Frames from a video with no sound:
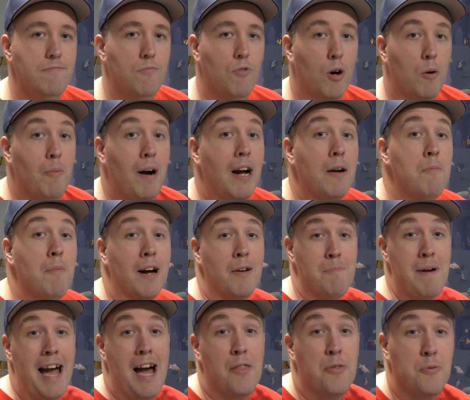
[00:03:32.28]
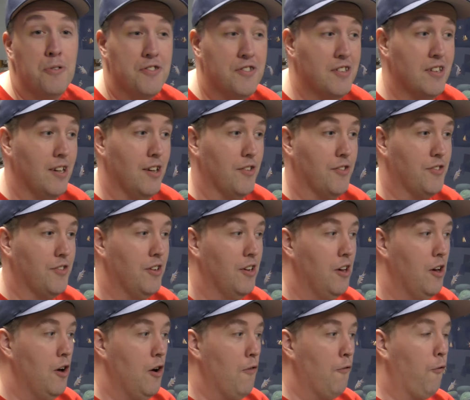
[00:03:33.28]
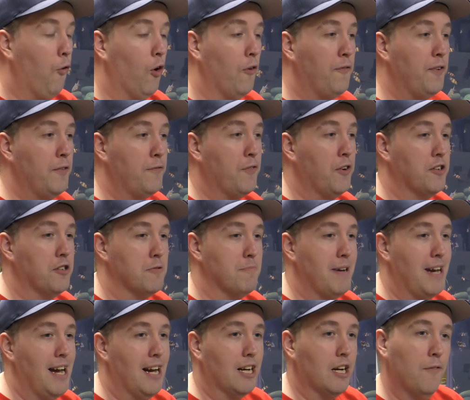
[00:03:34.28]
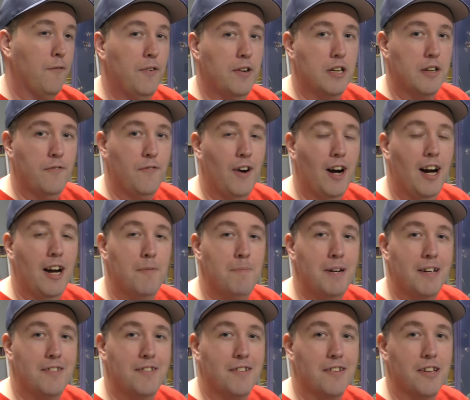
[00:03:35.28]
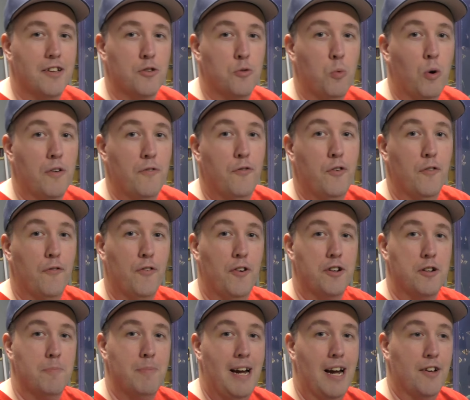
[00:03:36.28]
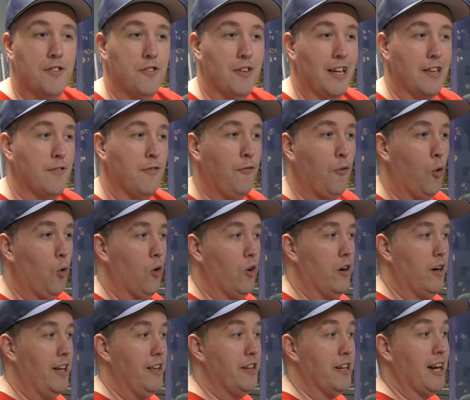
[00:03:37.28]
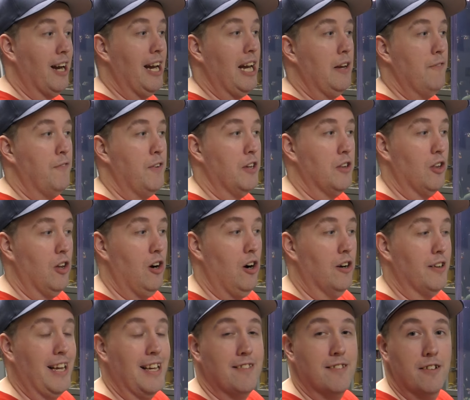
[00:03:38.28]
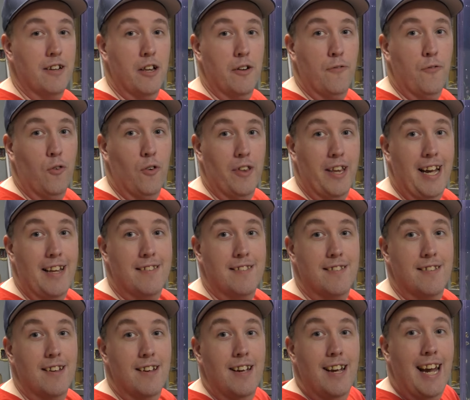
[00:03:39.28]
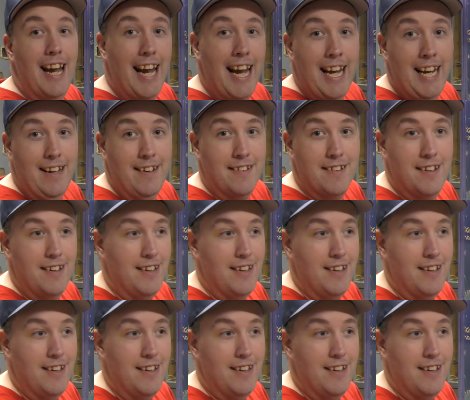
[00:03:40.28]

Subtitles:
Well, my math was this: 4 feet front to back. A 55 basically is 1 foot front to back, so that's 4, and then you got 8 feet long. That's another 4. That's 8.